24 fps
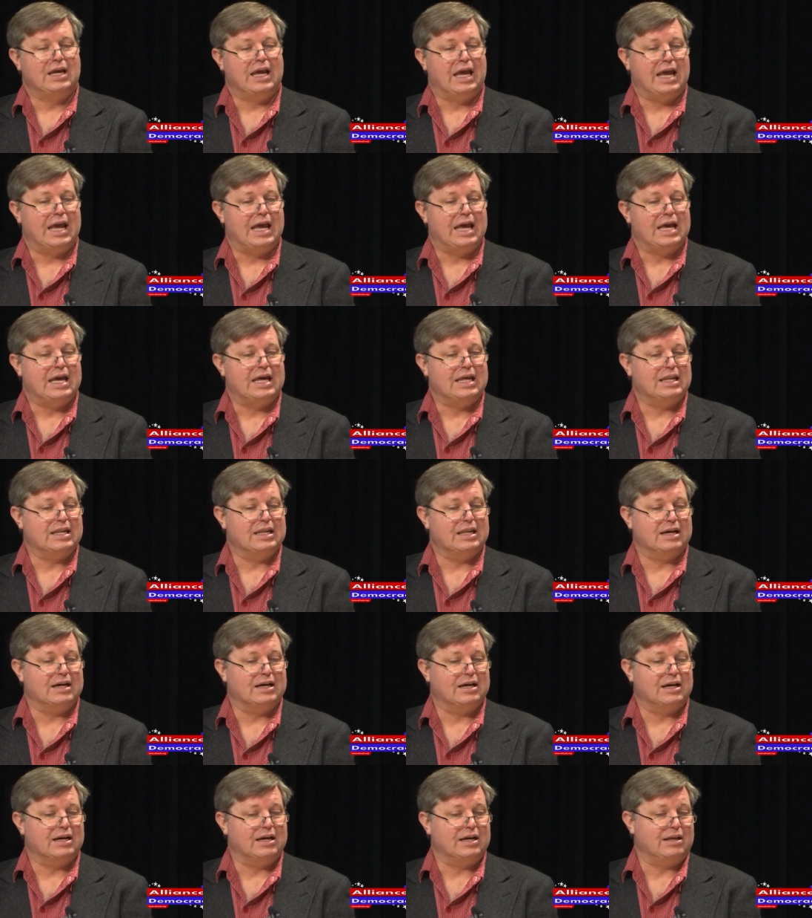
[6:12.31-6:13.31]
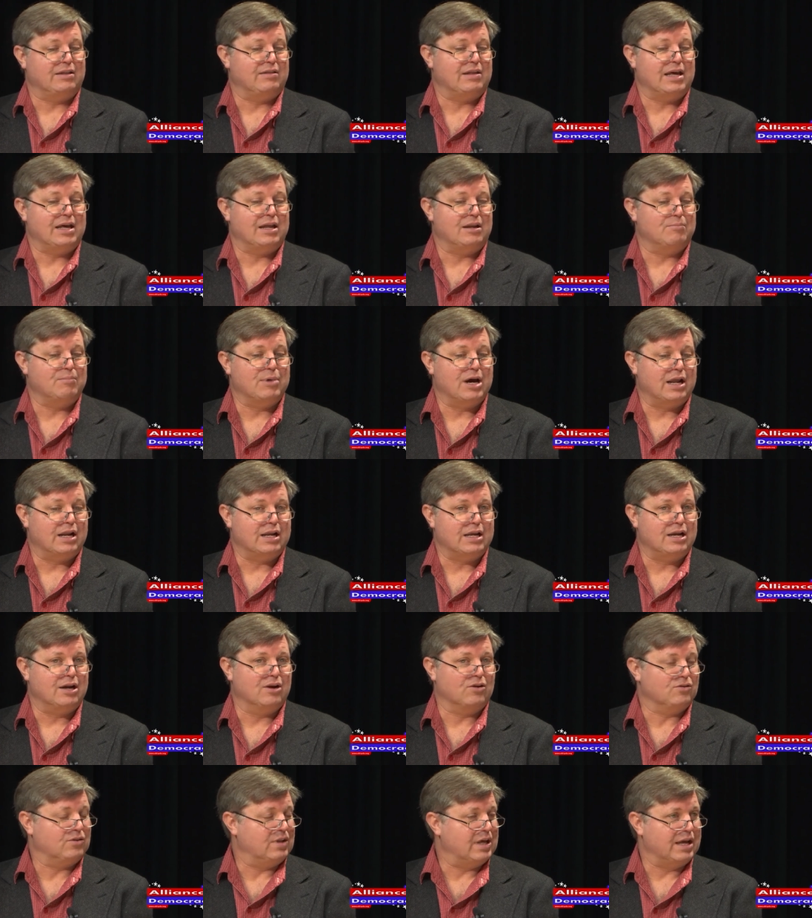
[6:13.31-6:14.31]
And uh, and then about a
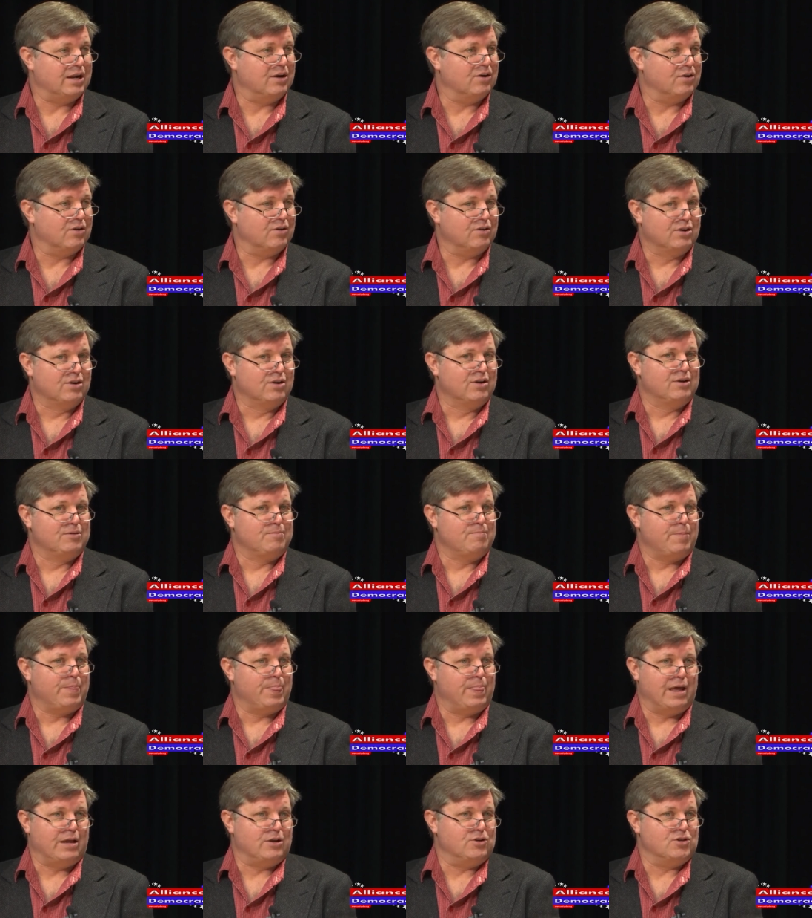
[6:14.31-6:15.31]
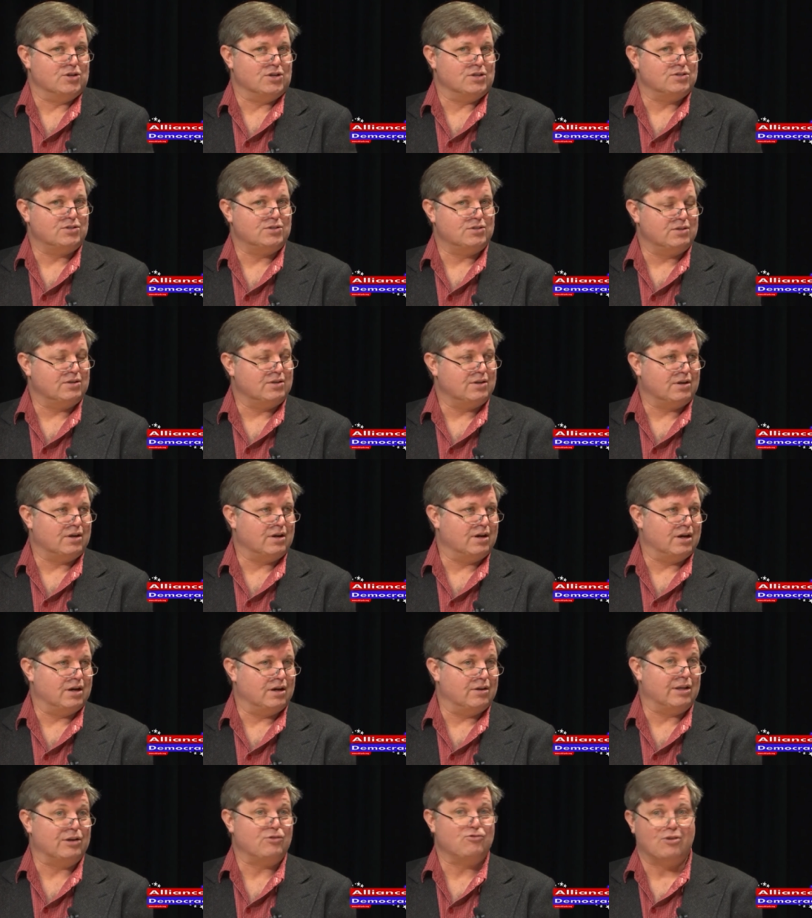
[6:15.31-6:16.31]
year later, they just
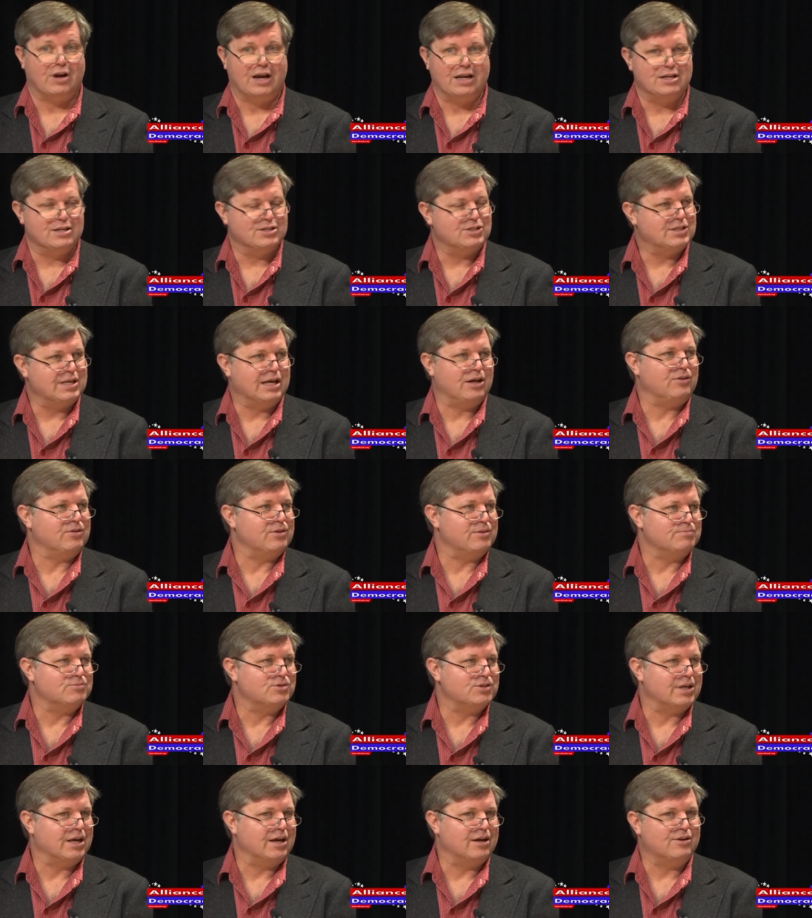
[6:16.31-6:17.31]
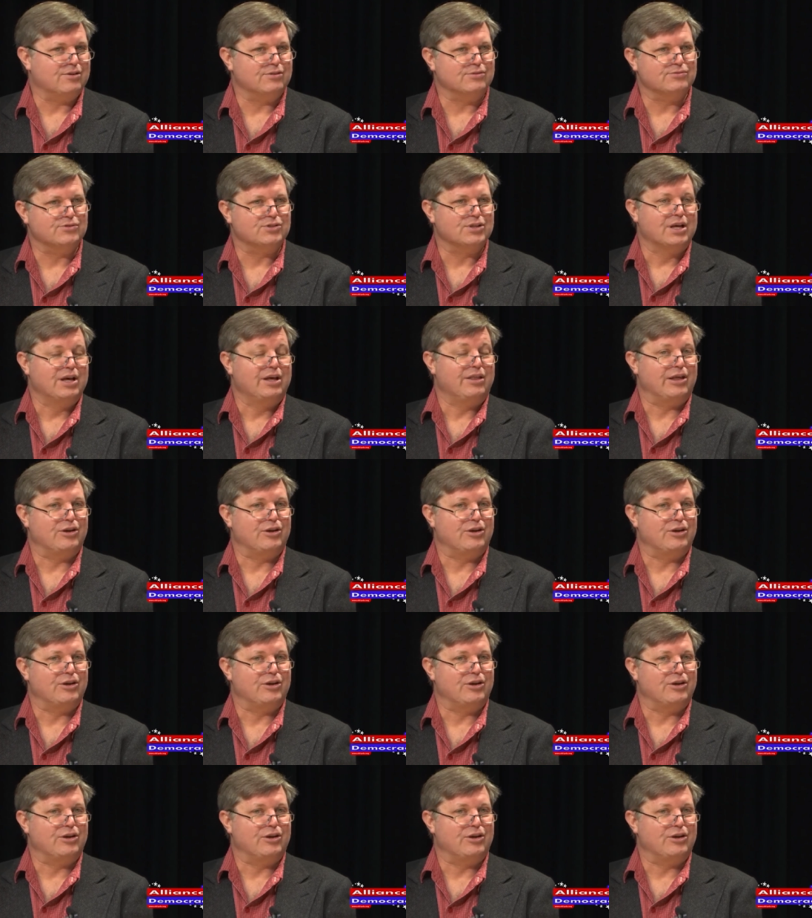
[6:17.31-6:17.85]
uh, they tried to sell themselves.